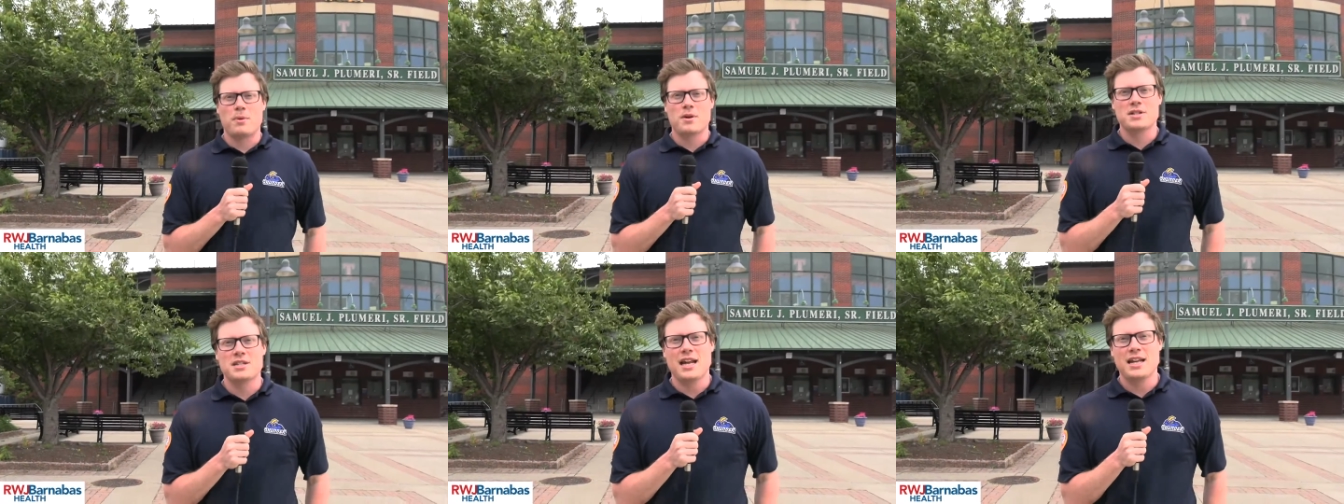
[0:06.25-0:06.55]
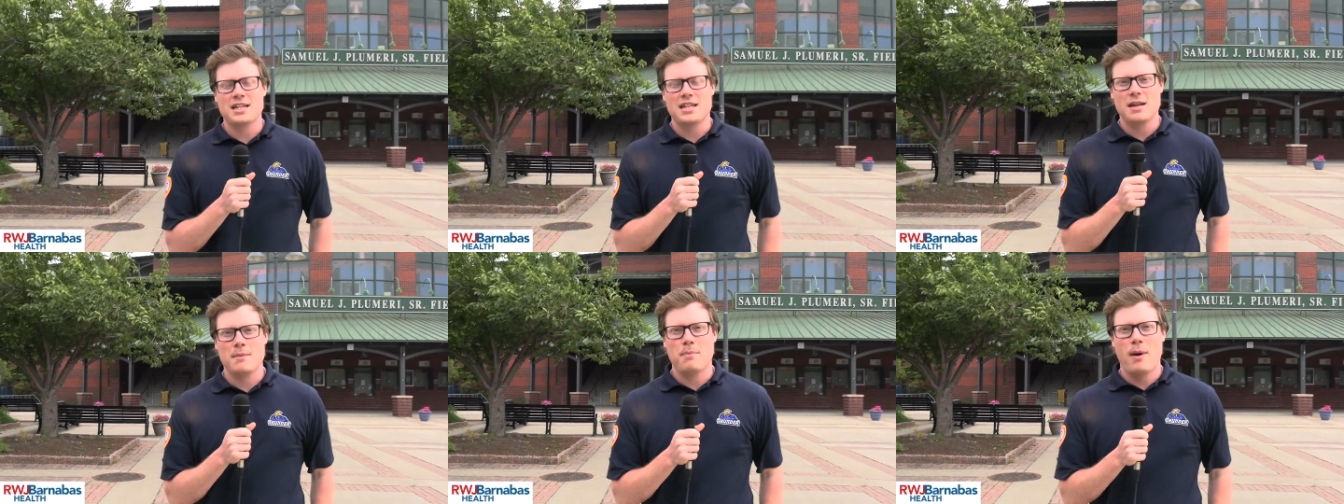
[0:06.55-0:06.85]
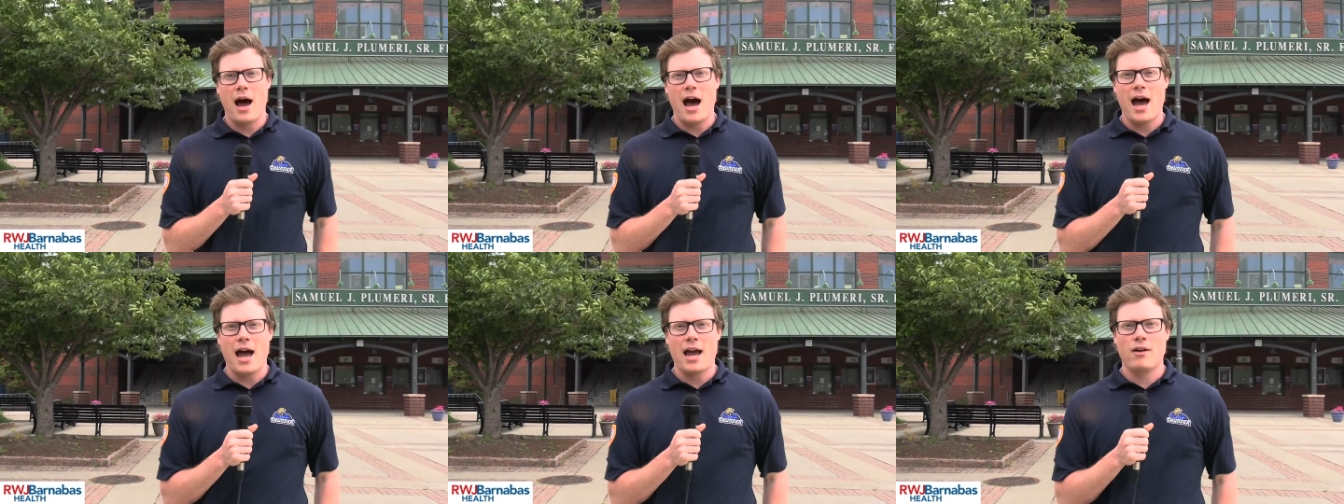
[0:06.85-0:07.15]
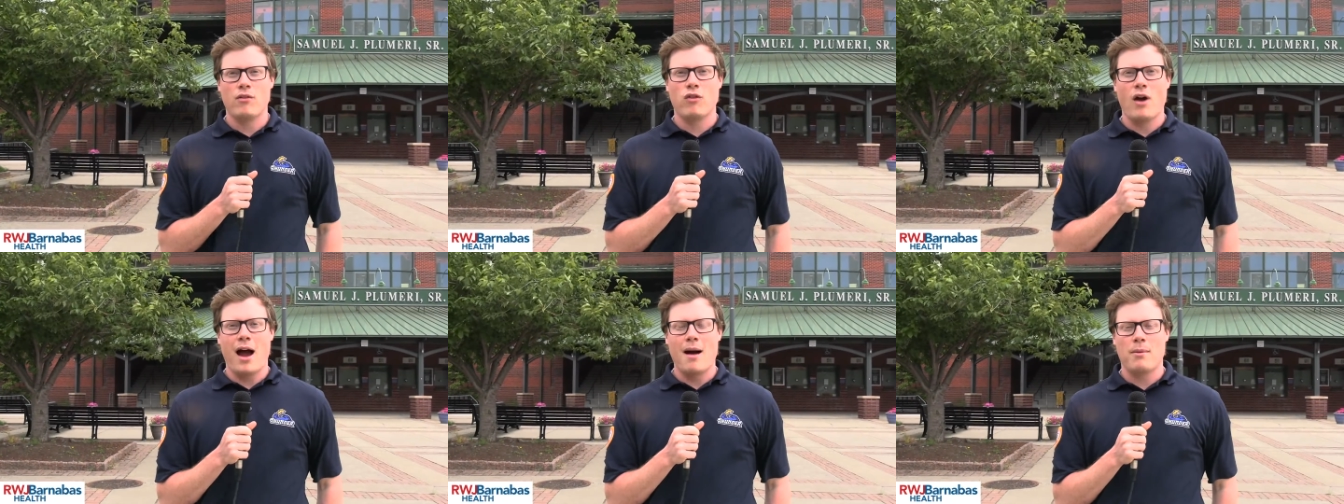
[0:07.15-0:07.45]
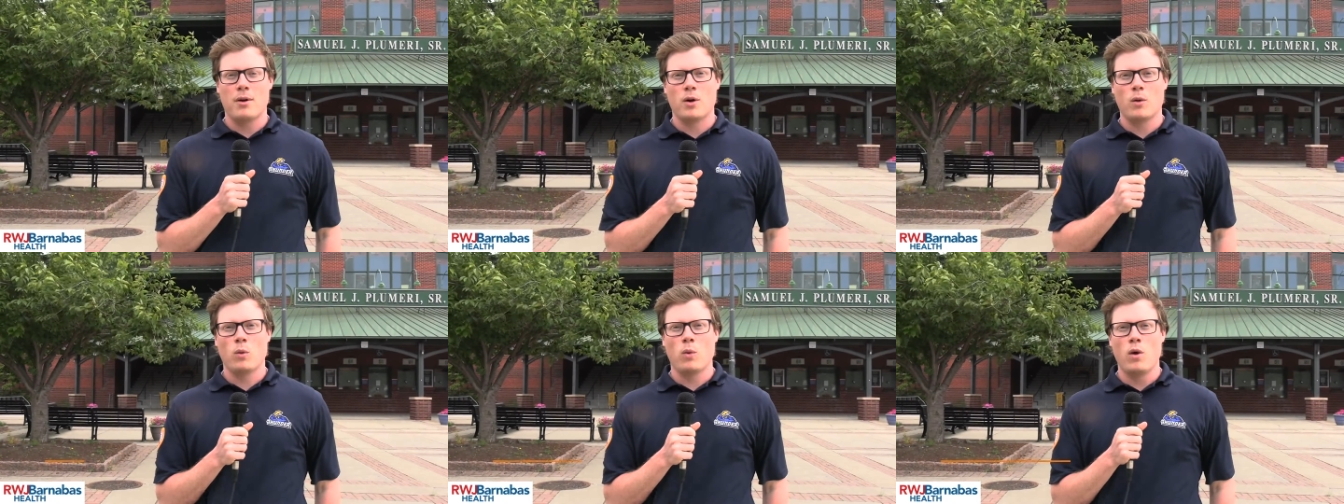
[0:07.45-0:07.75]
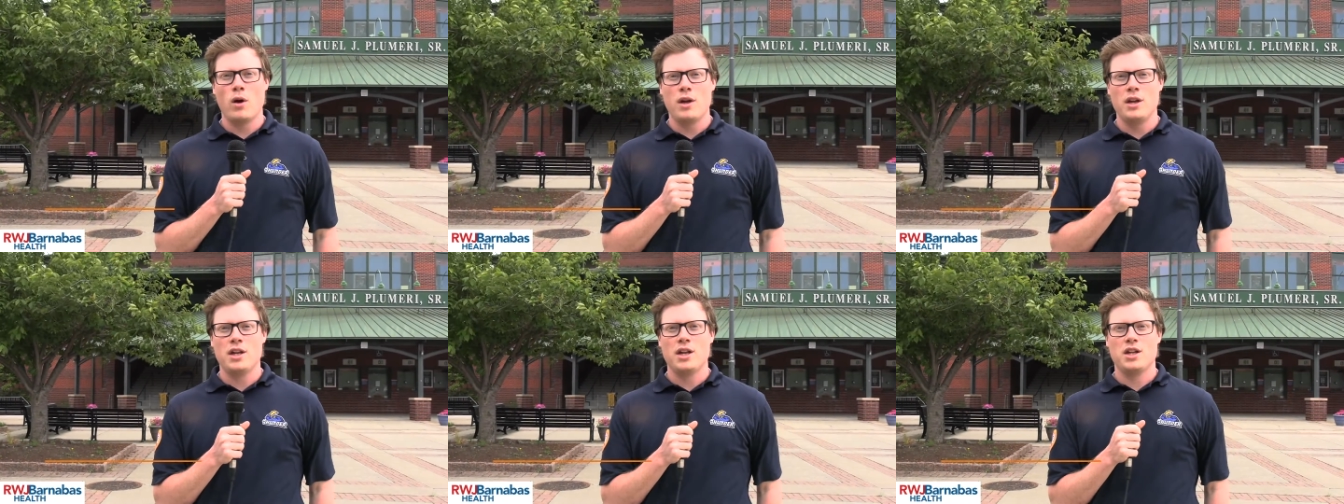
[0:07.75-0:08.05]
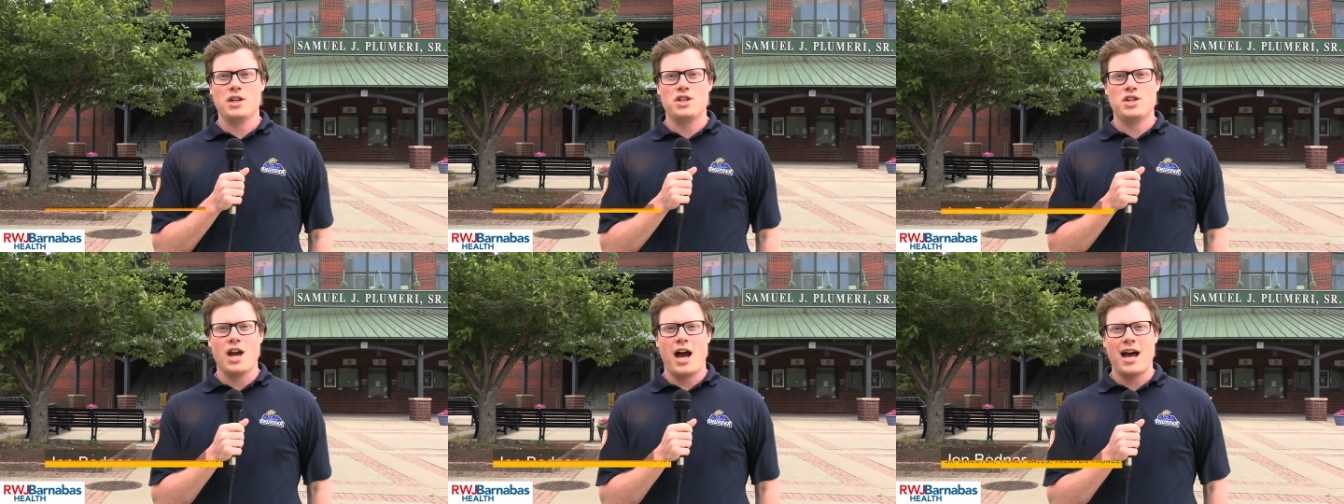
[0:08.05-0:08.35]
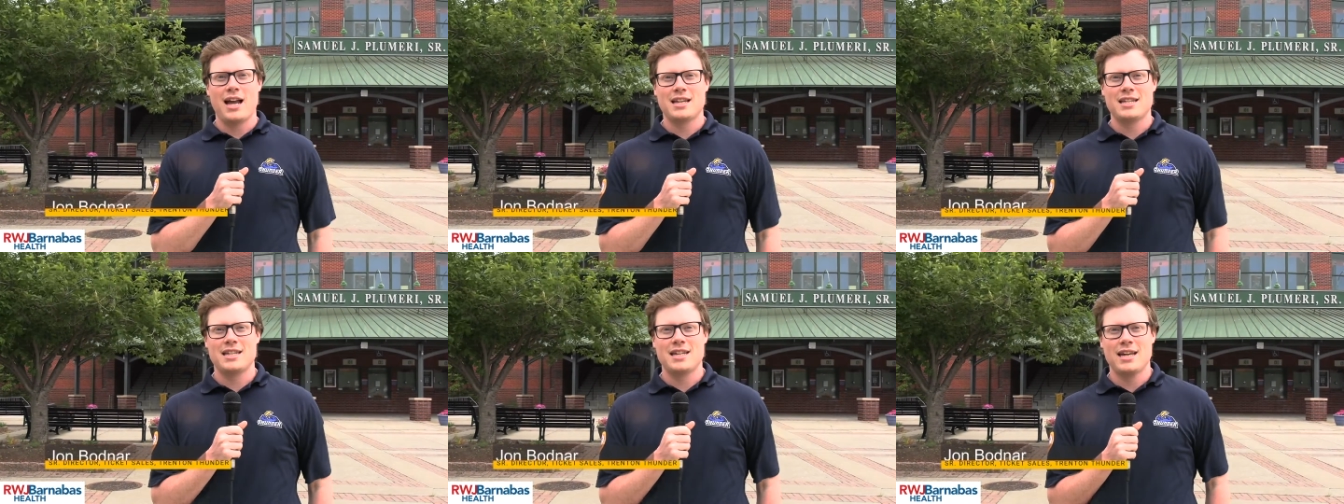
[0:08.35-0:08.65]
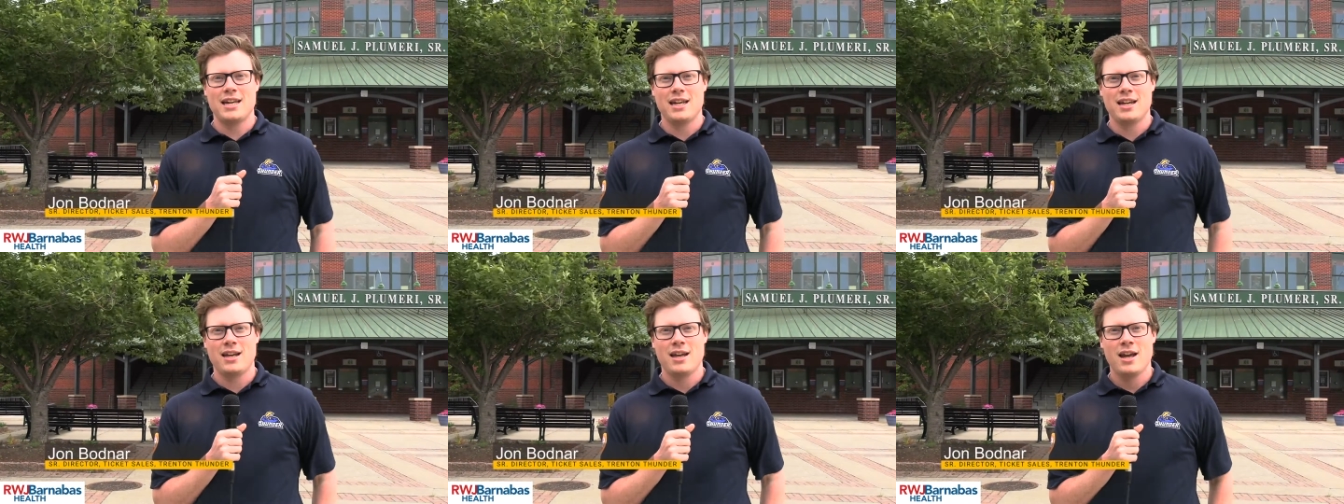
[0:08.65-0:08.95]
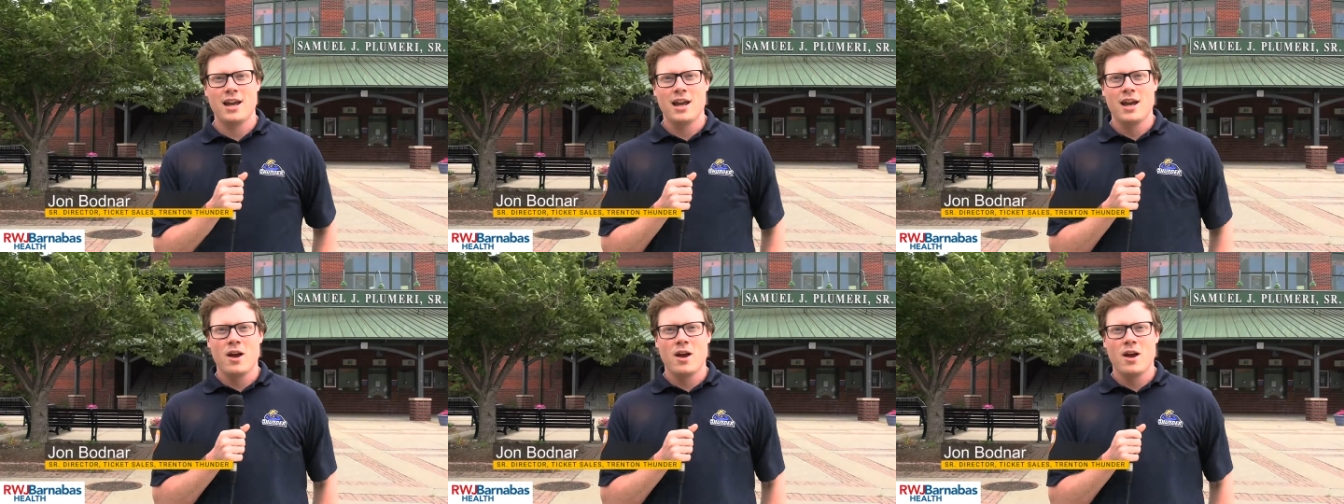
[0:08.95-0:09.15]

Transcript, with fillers: presented by Robert Wood Johnson.